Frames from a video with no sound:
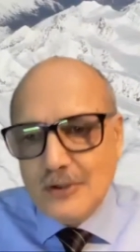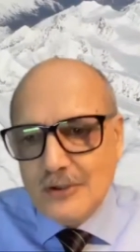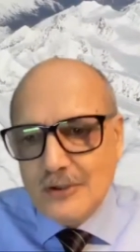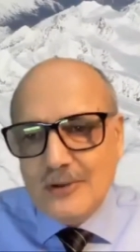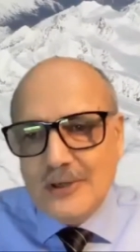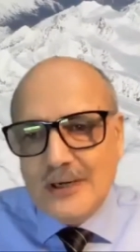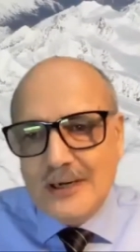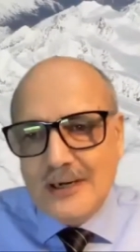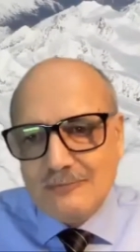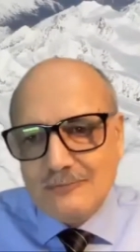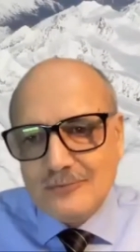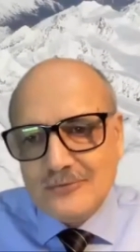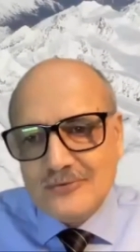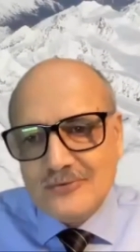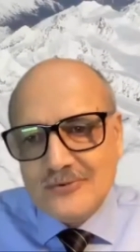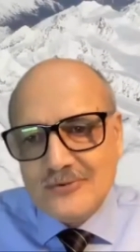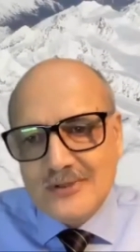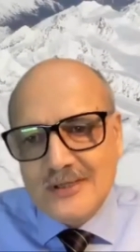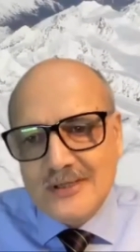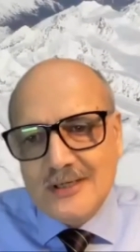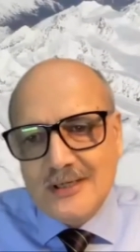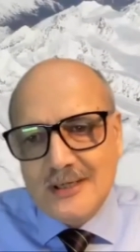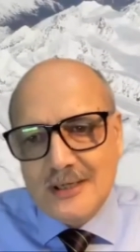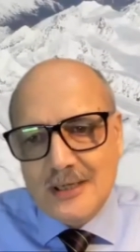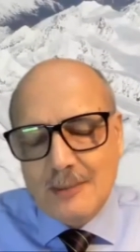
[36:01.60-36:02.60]
what do you have
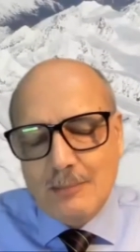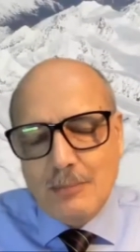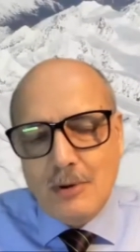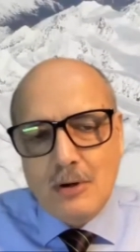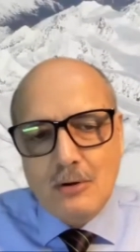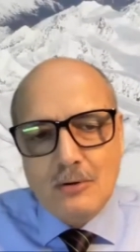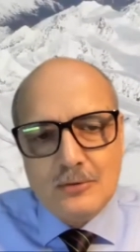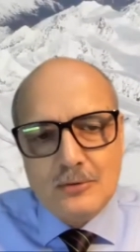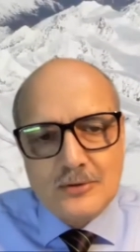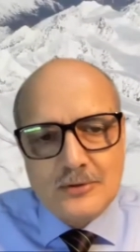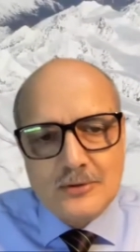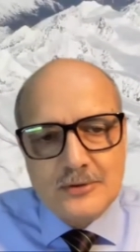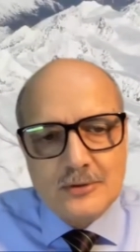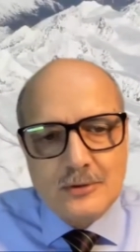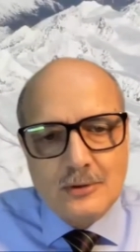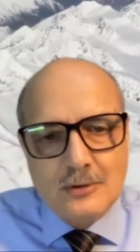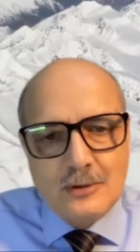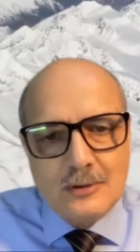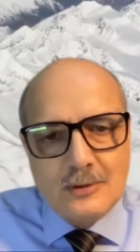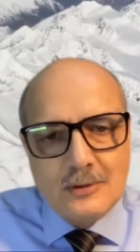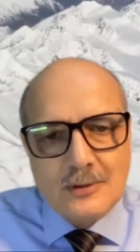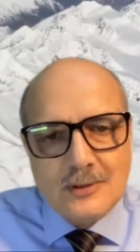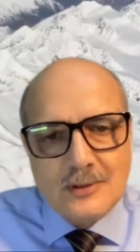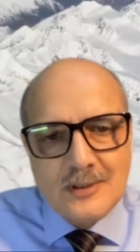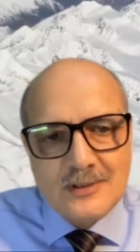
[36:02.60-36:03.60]
to say about
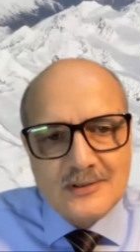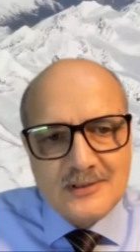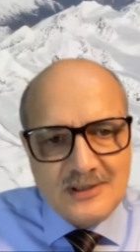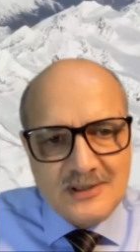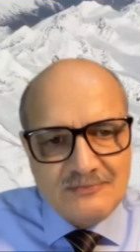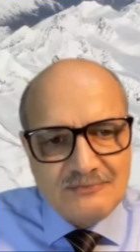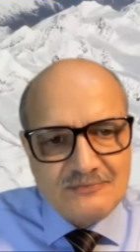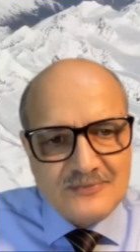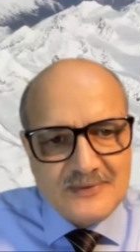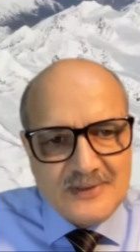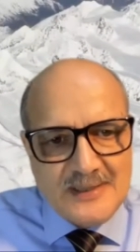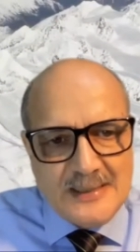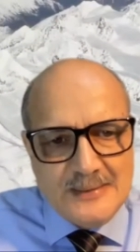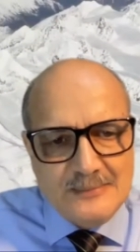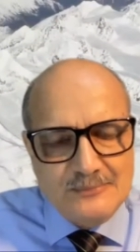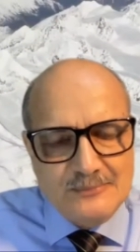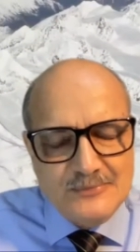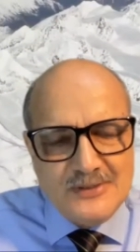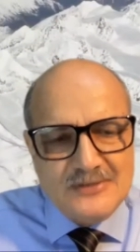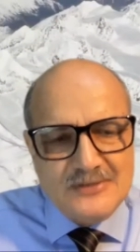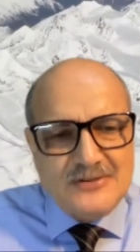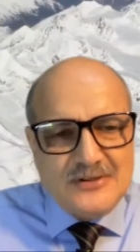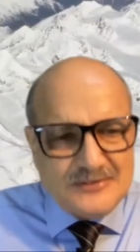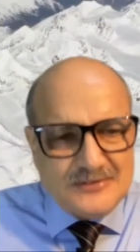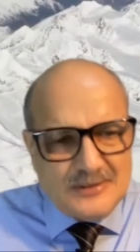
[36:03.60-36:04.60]
your tough
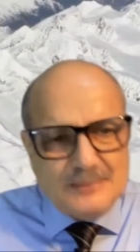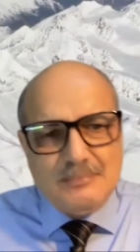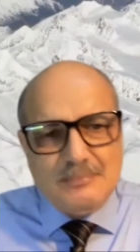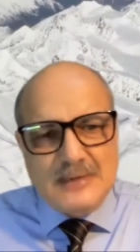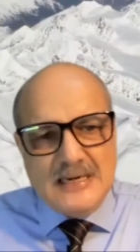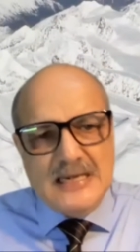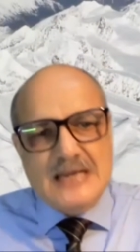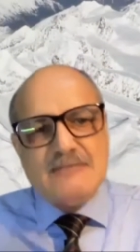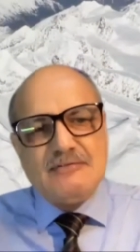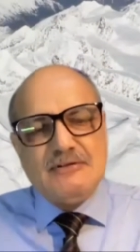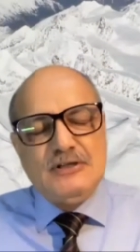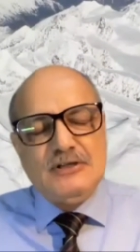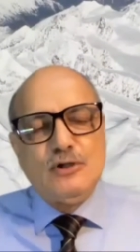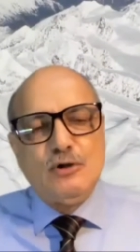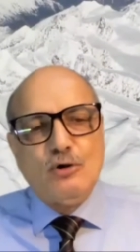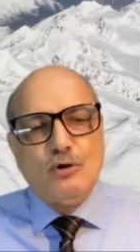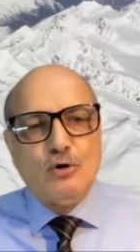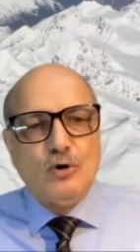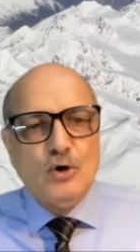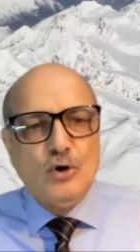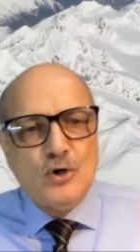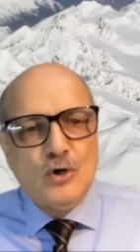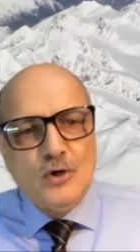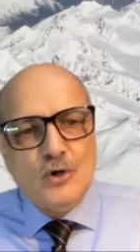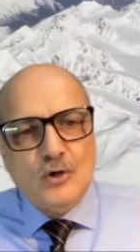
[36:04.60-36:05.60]
times and such a brave
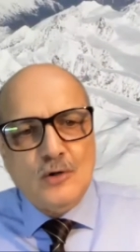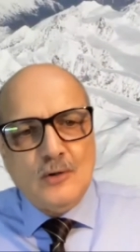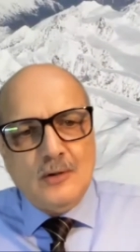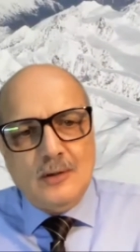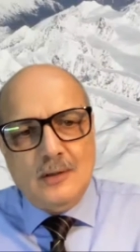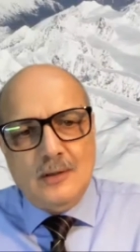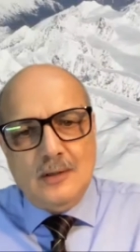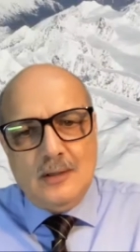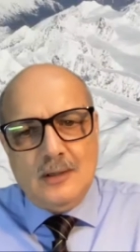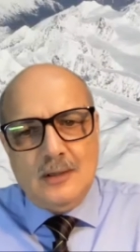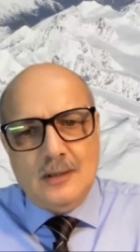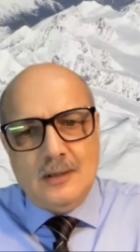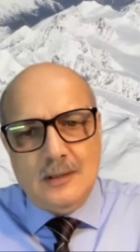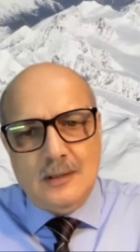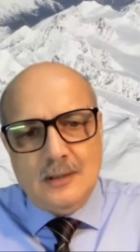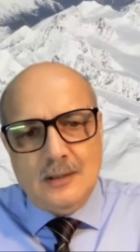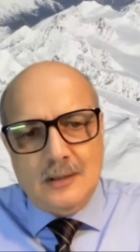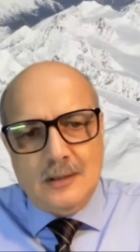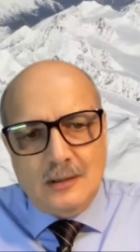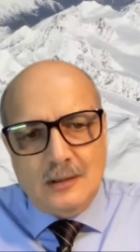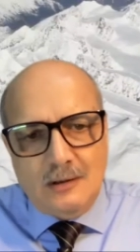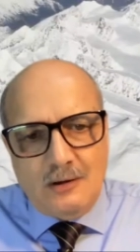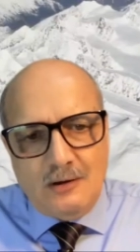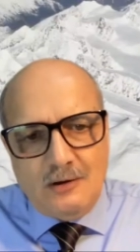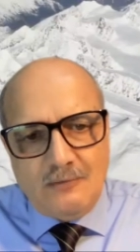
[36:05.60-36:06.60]
hero
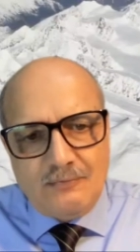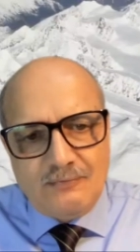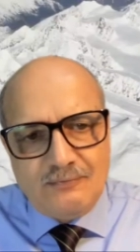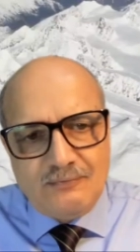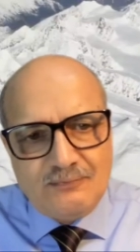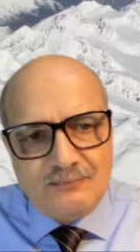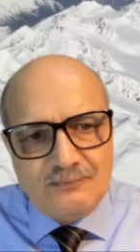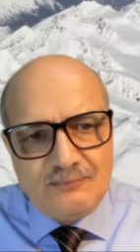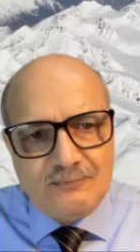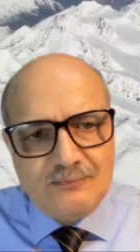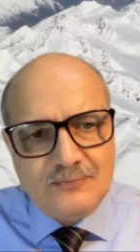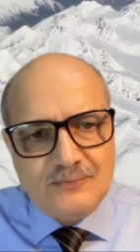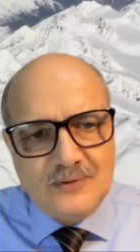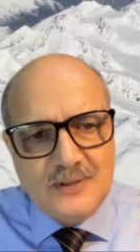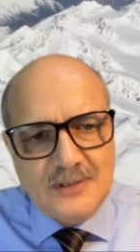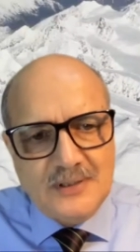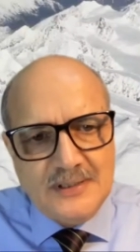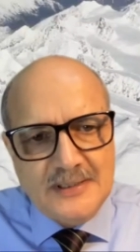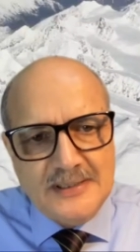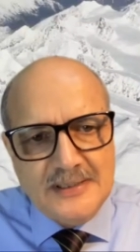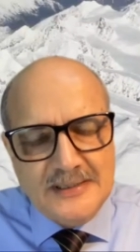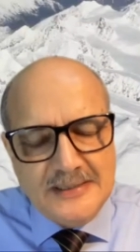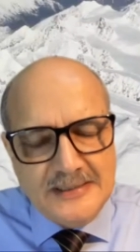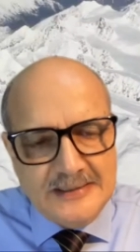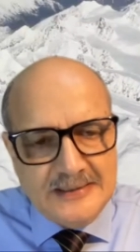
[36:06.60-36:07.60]
of
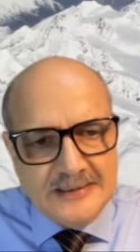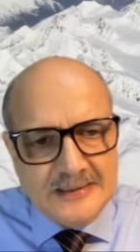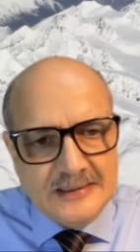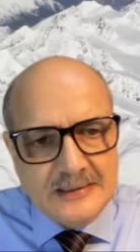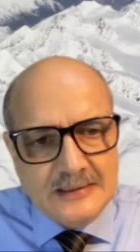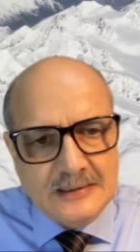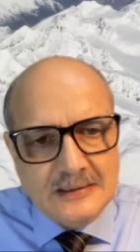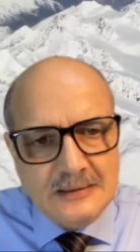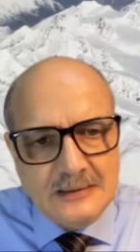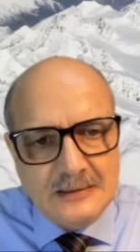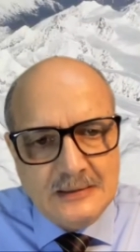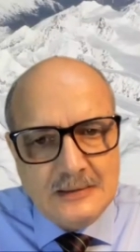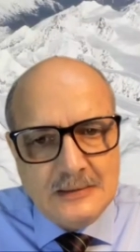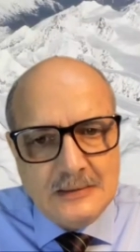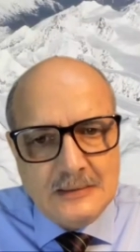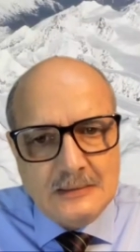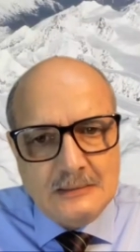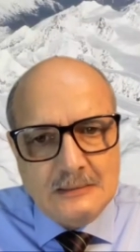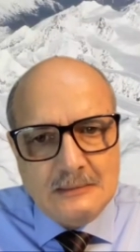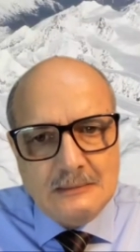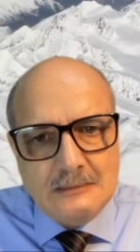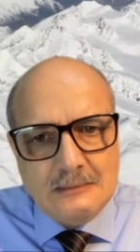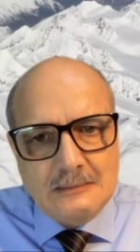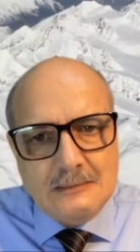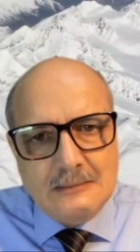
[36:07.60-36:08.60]
India?
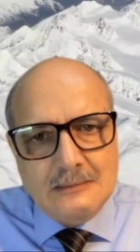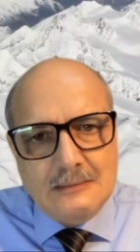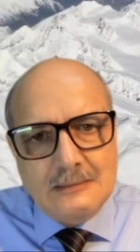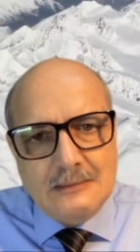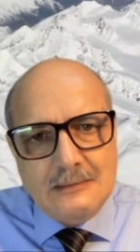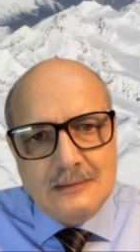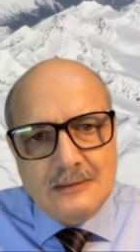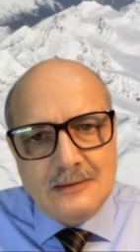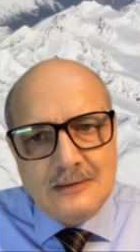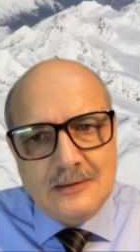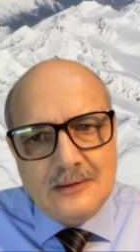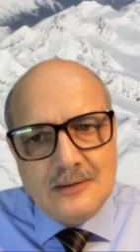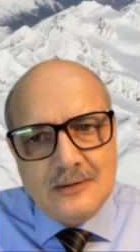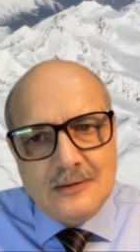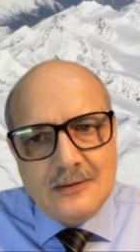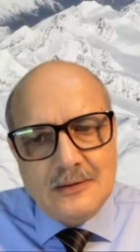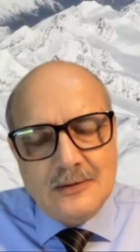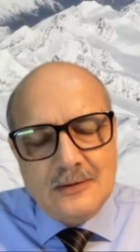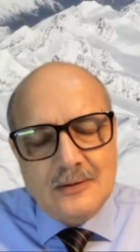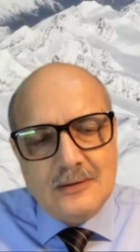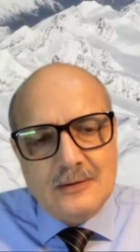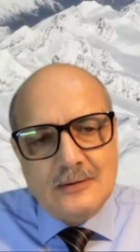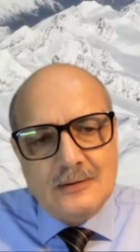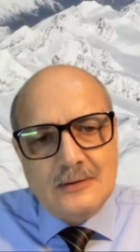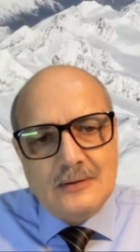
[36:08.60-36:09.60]

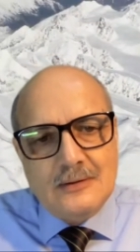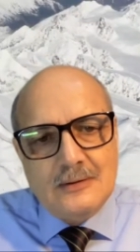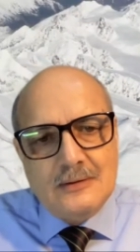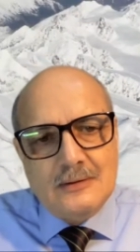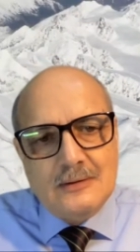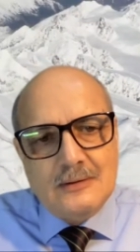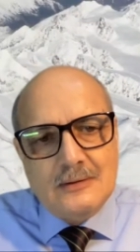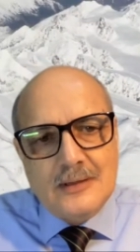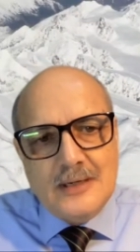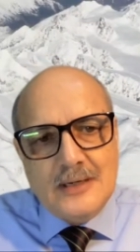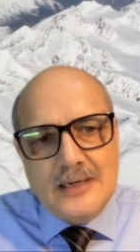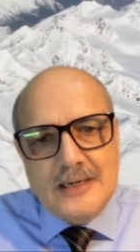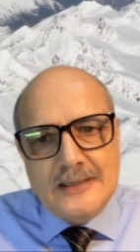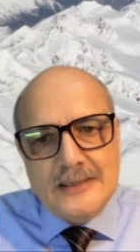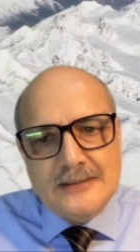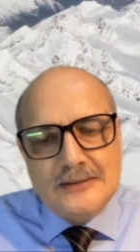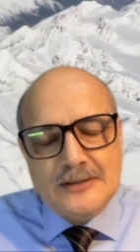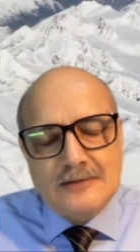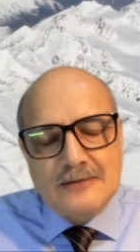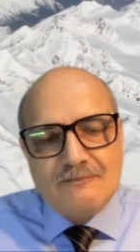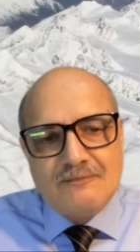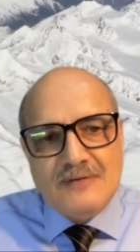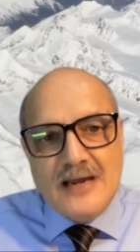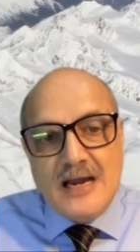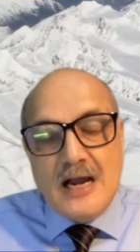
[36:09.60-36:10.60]
Uh,
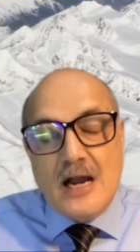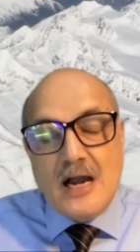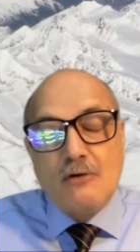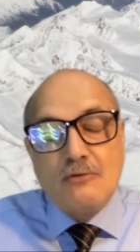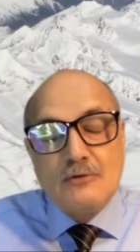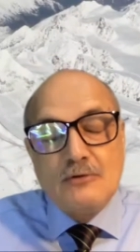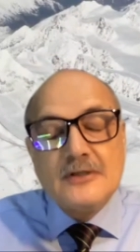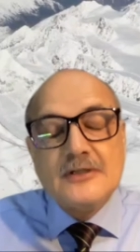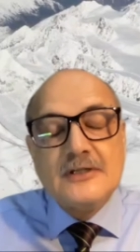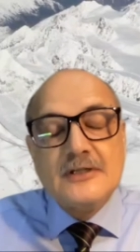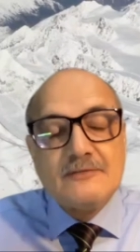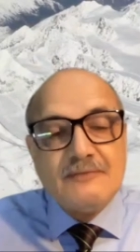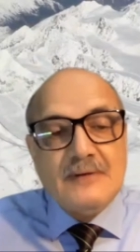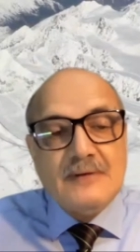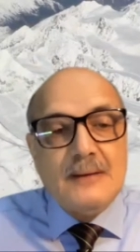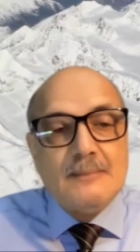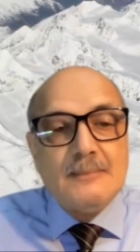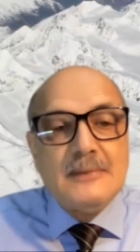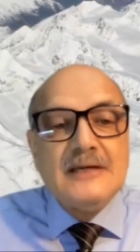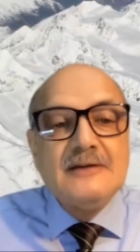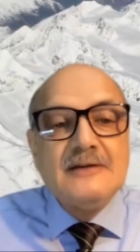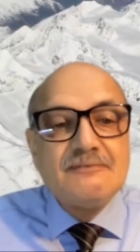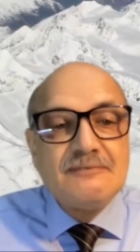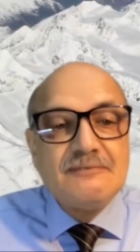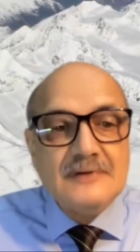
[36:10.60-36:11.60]
and how does
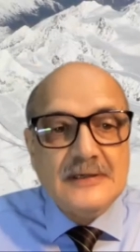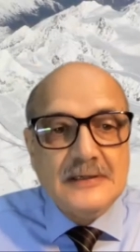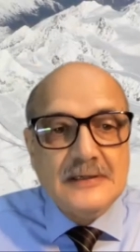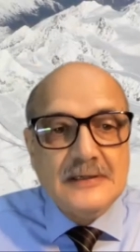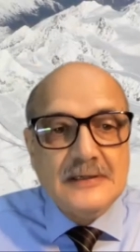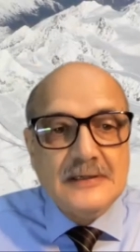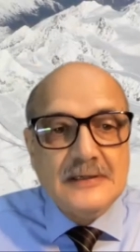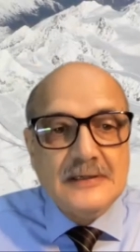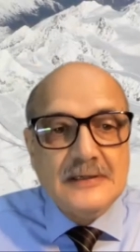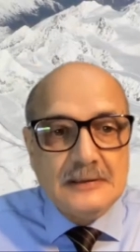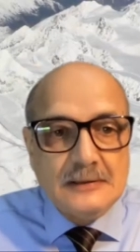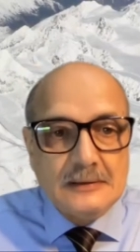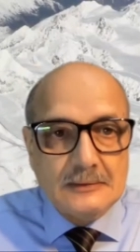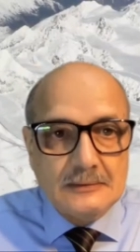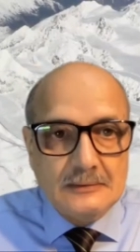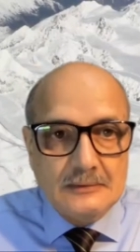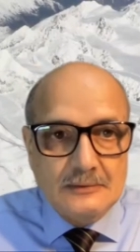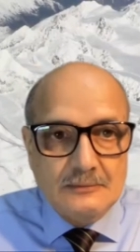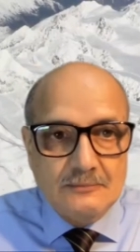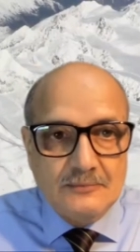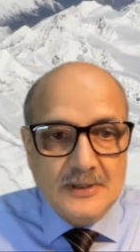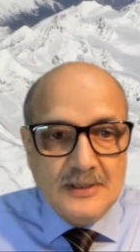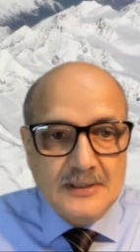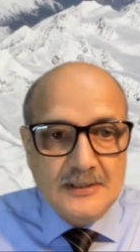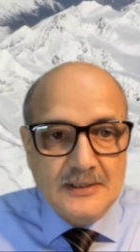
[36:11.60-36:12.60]
the family feel
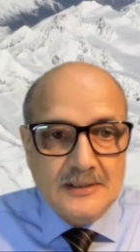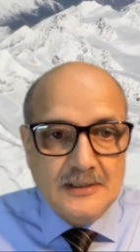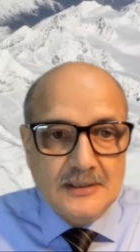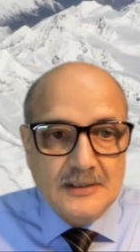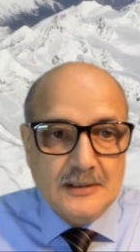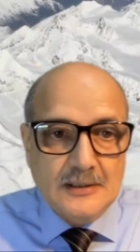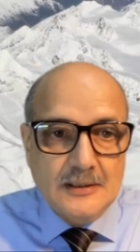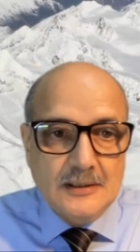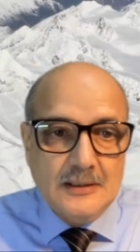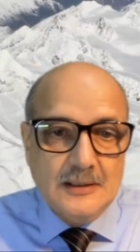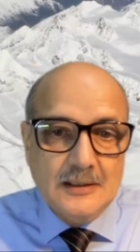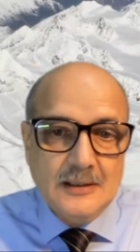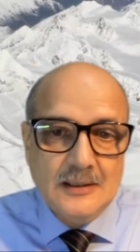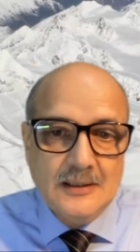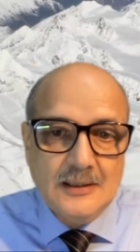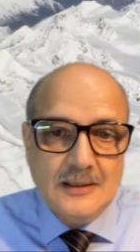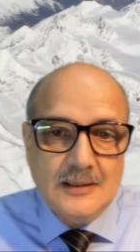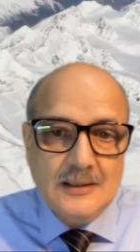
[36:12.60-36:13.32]
when